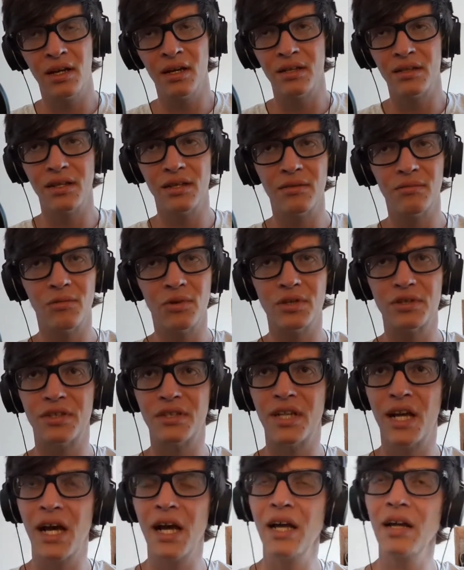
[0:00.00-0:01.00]
didn't want to
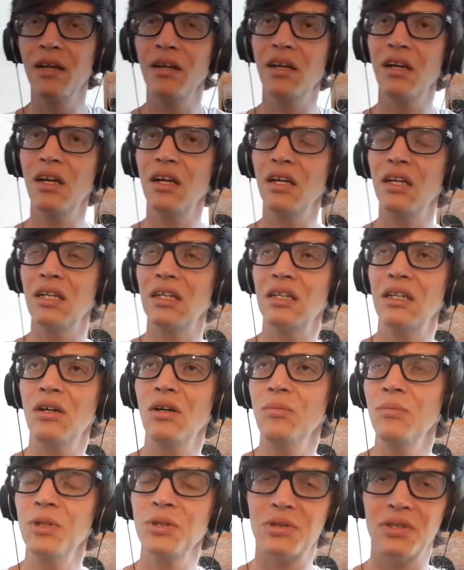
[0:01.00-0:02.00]
die.
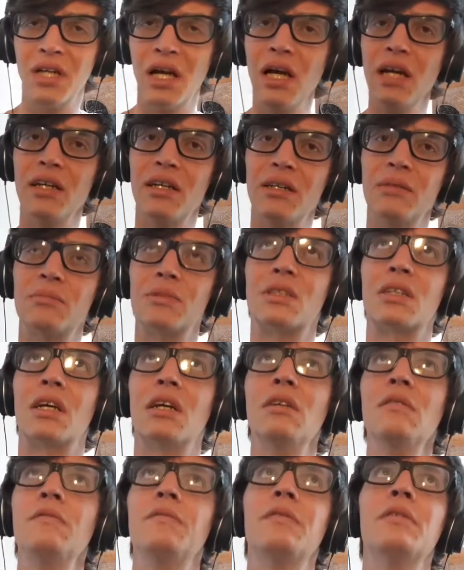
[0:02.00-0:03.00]
Almost died
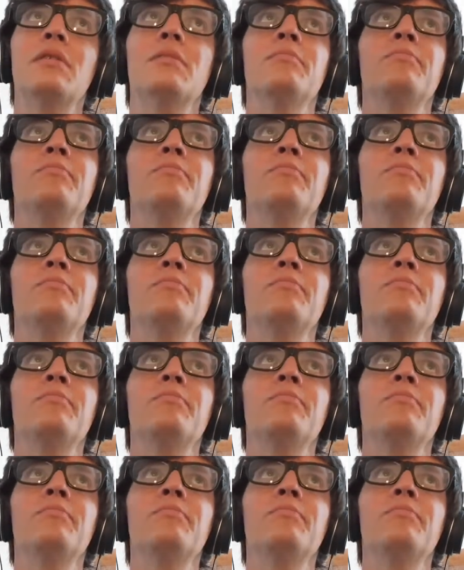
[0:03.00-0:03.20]
himself.